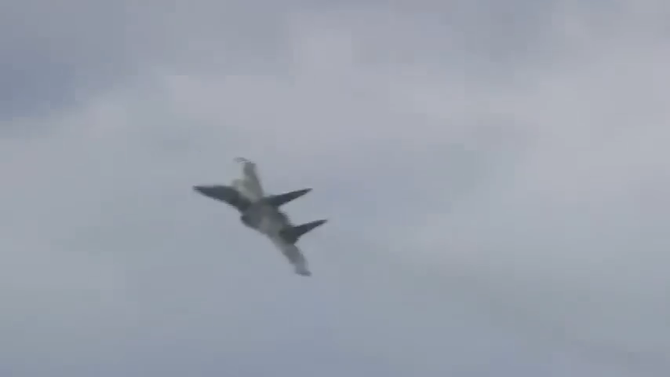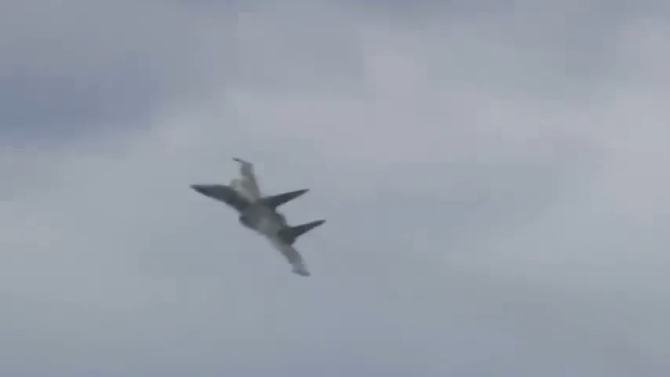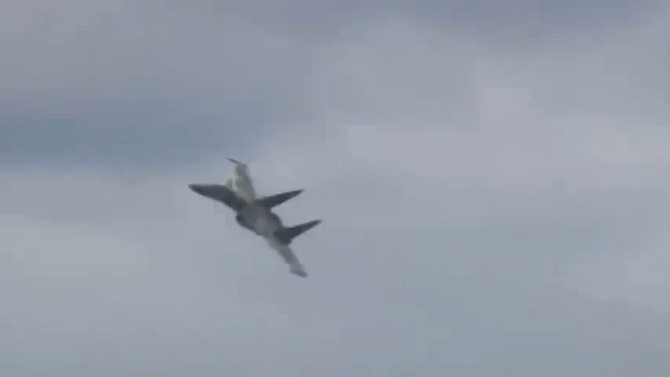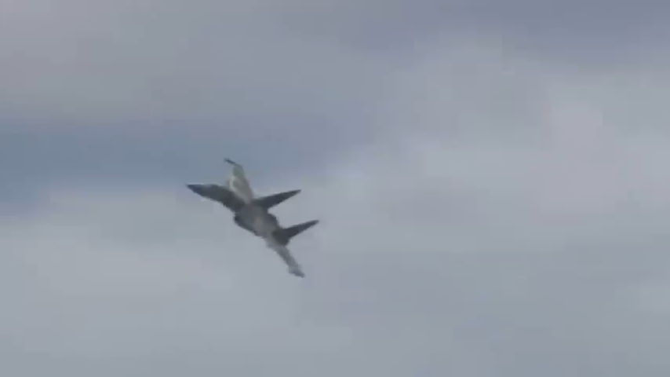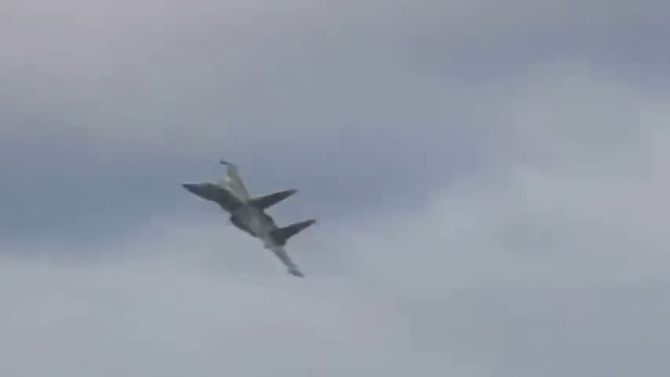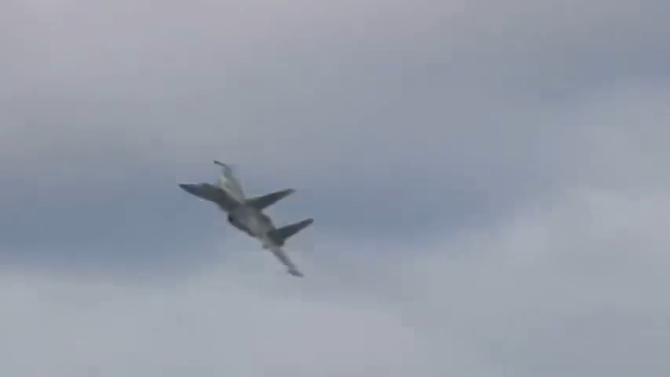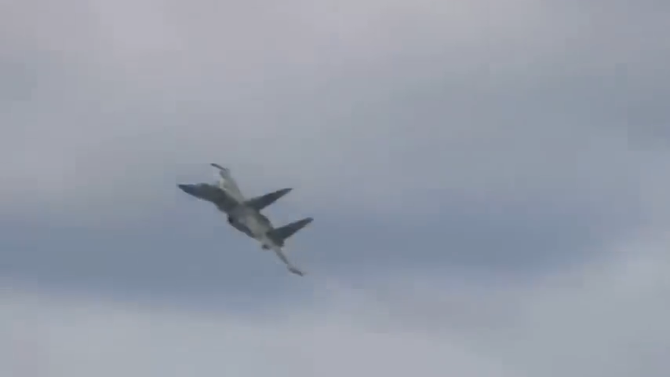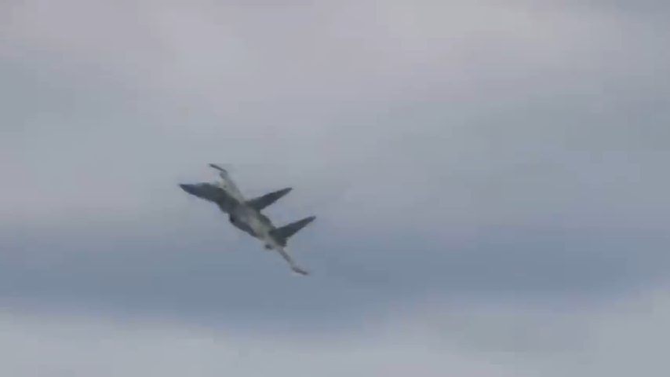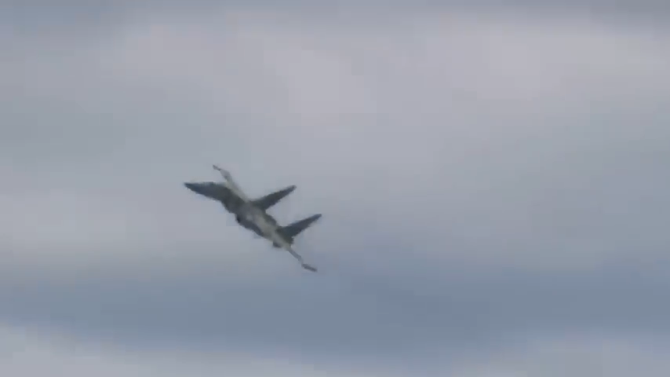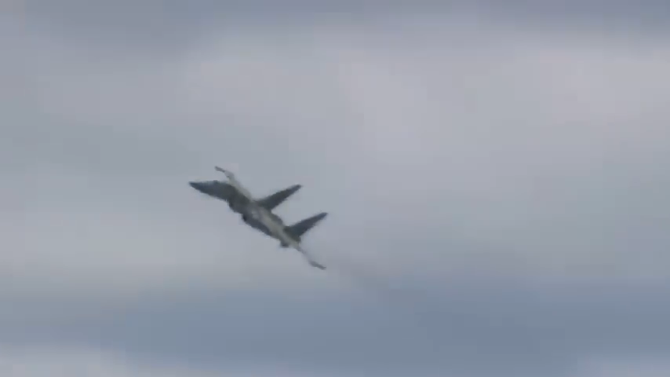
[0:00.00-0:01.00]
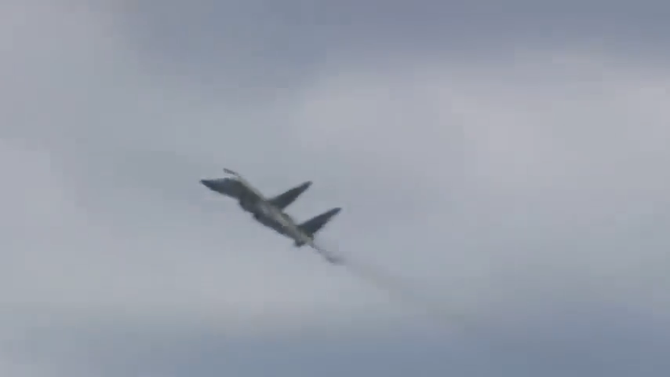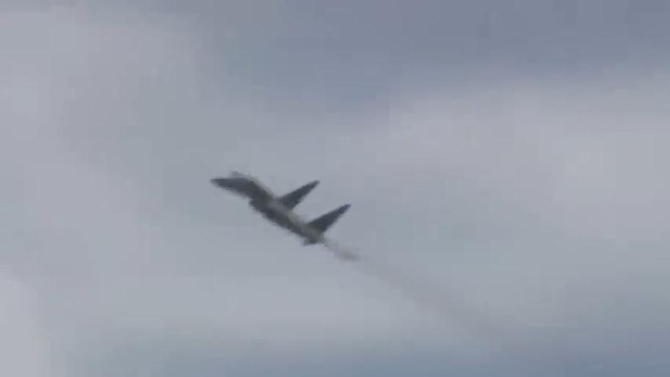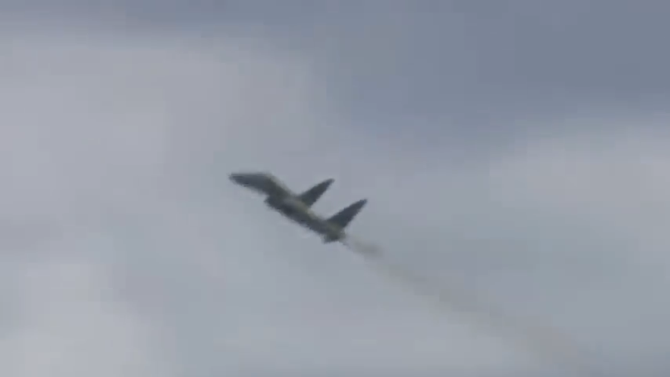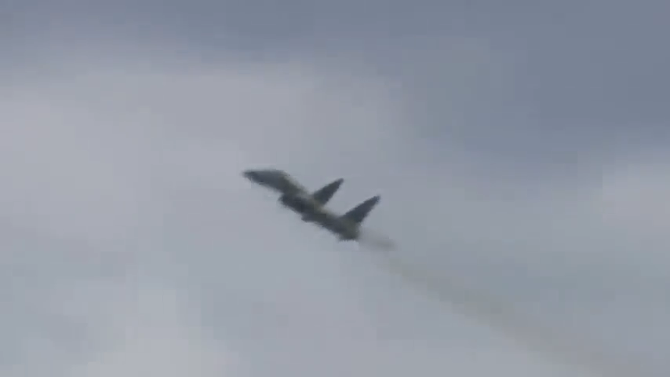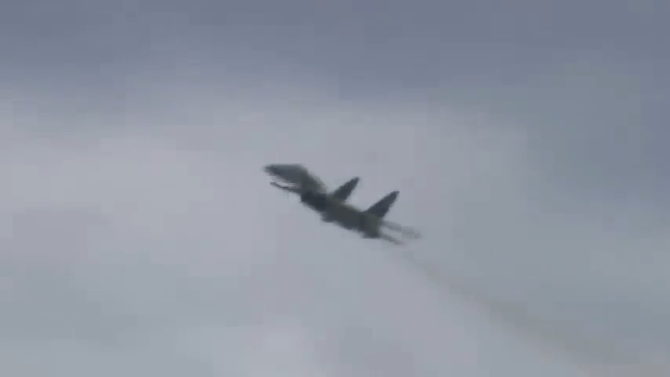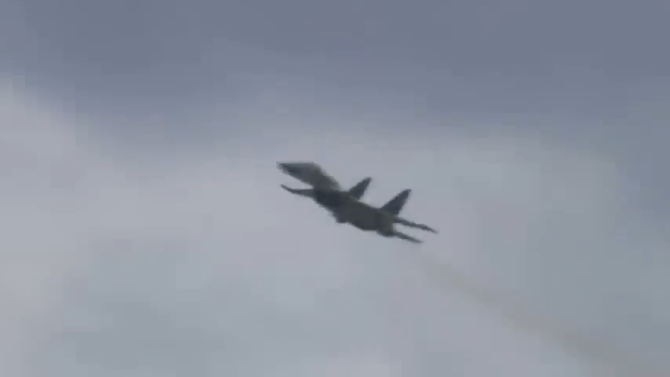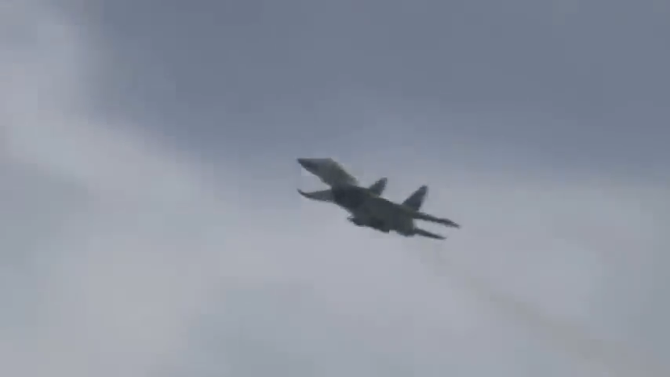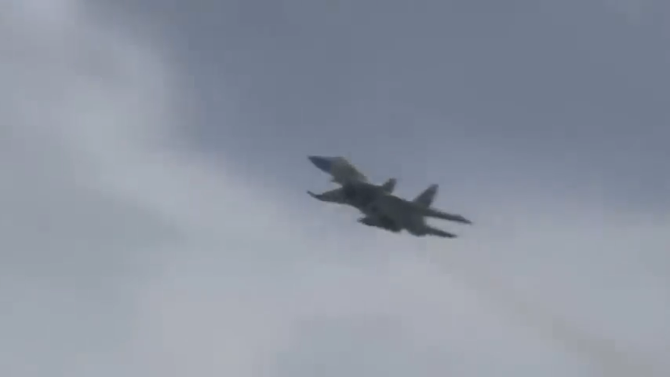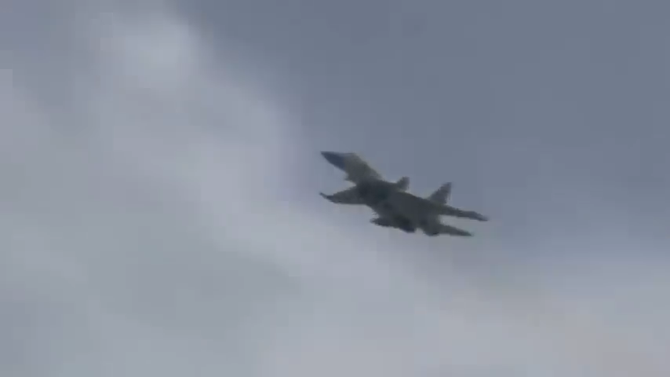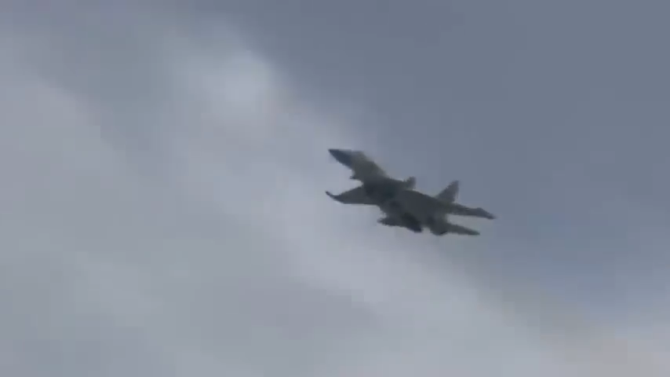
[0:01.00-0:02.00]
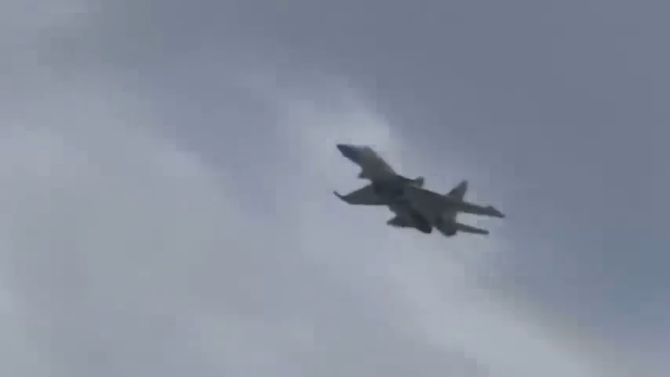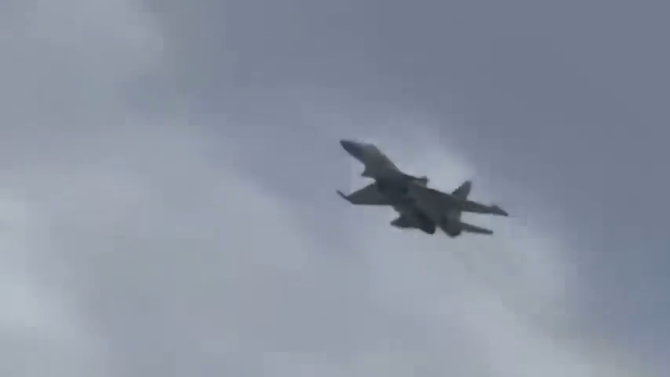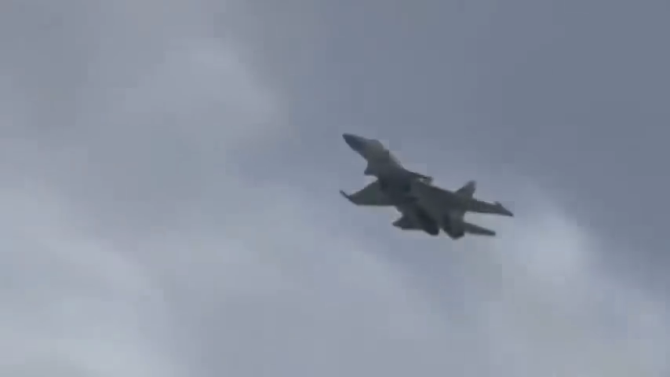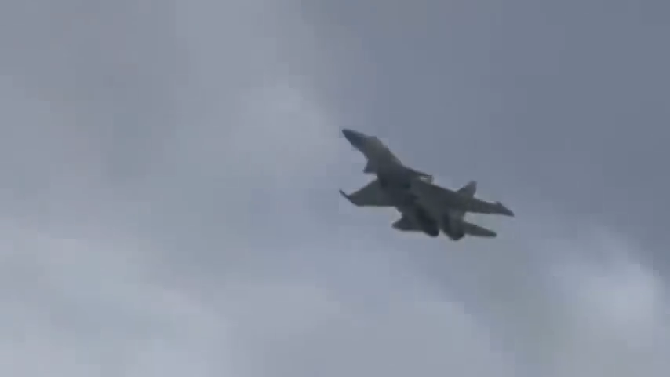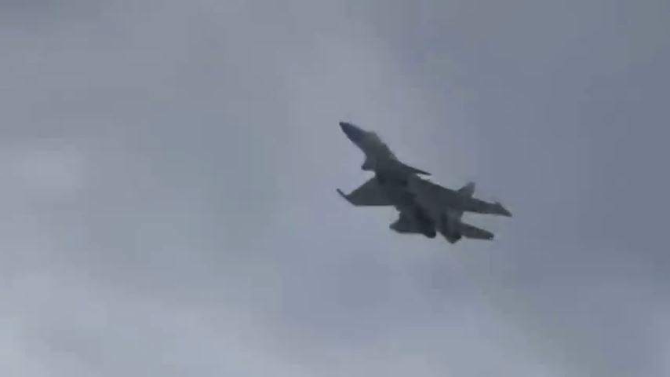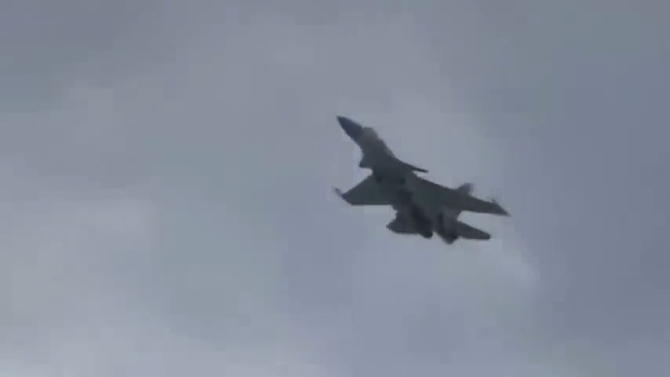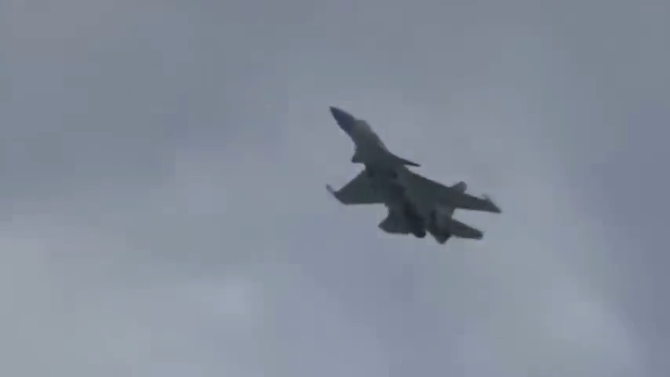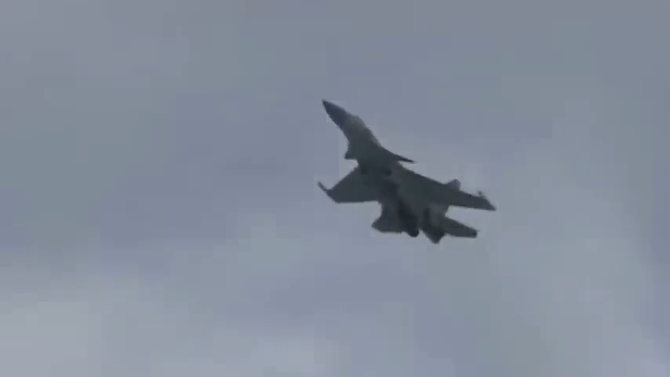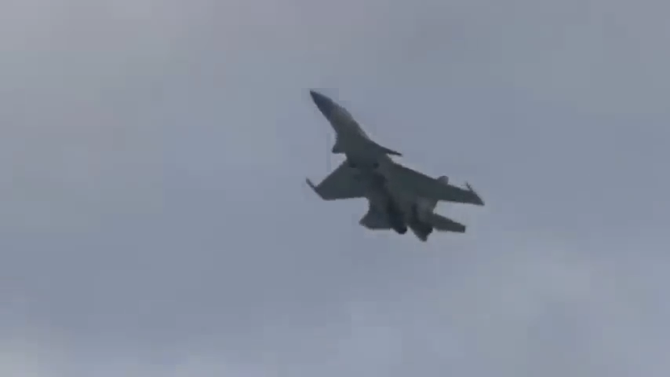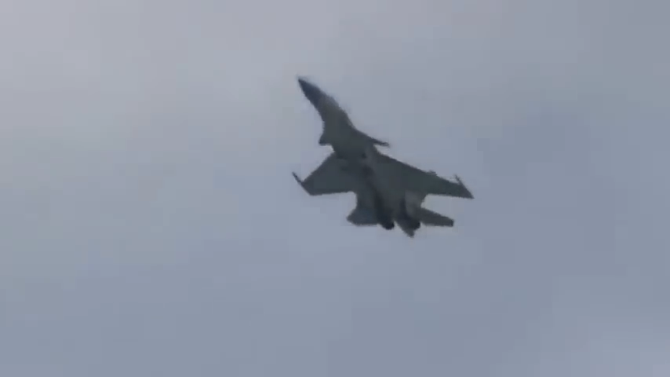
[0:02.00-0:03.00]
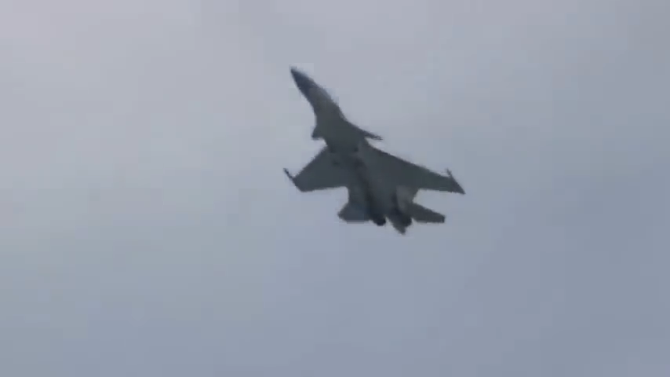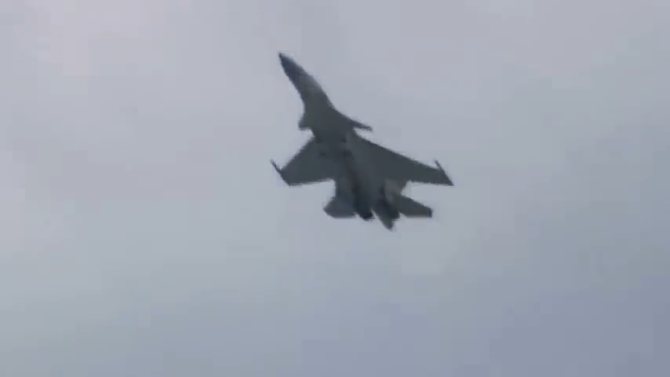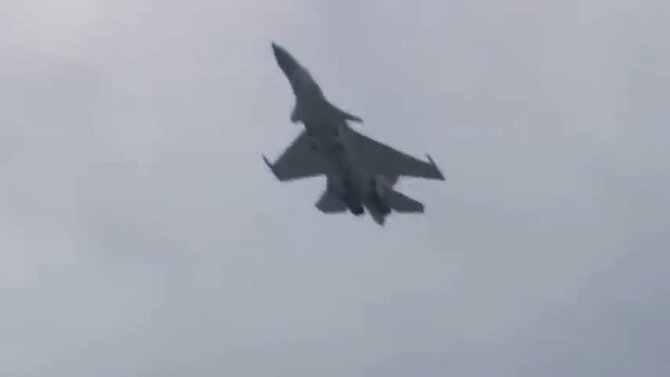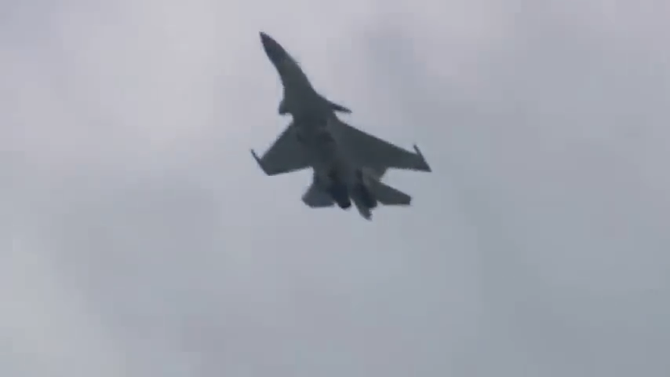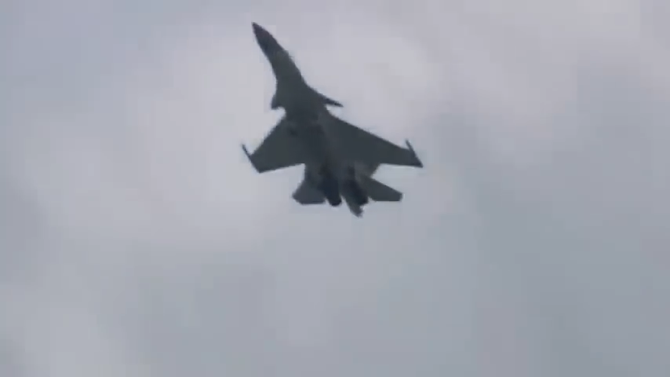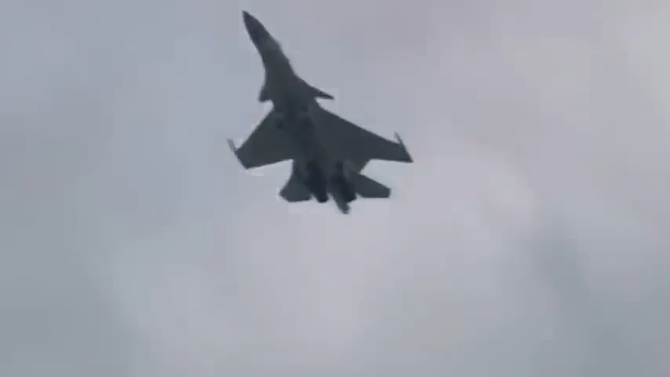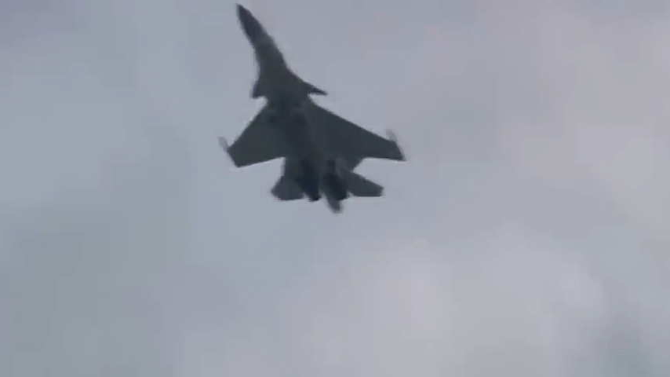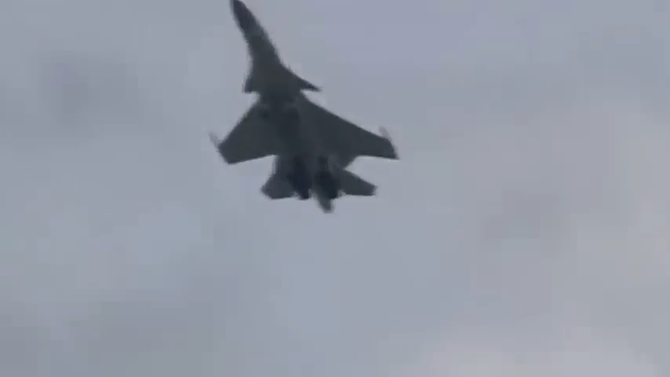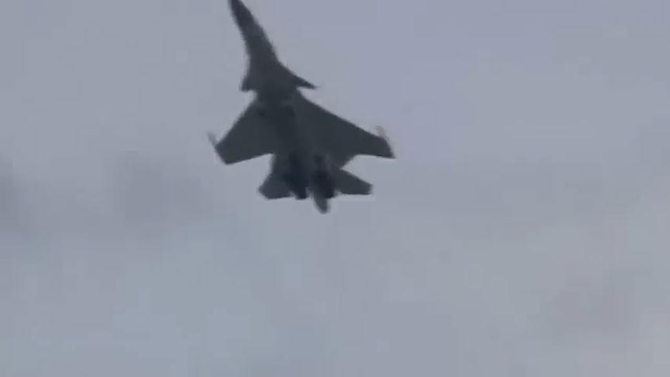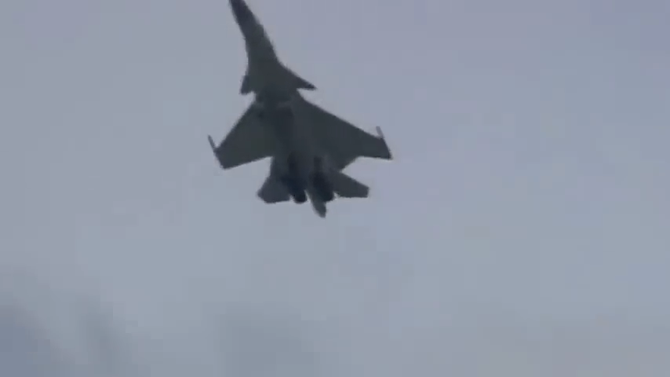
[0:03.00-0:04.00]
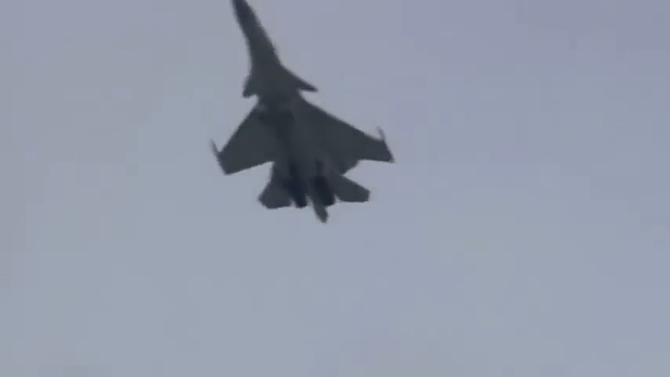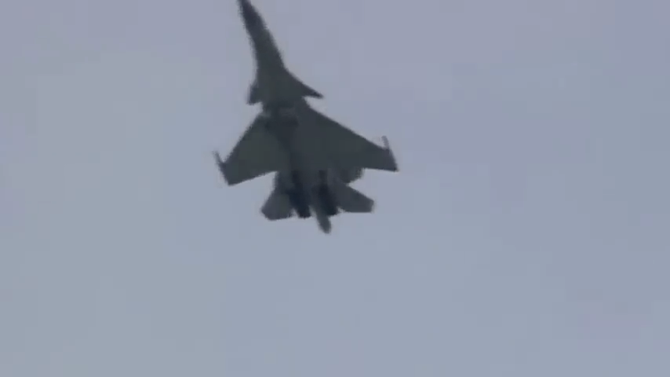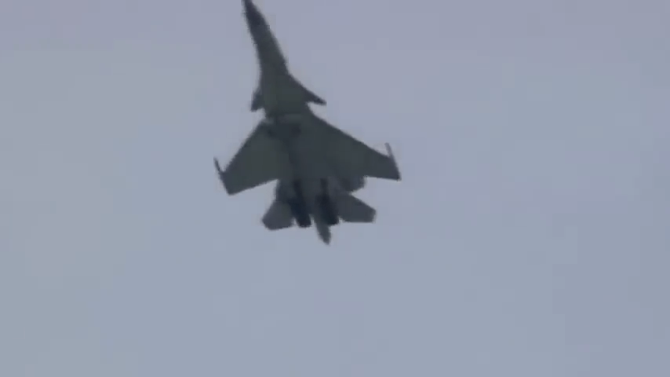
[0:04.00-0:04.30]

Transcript: (no speaker visible)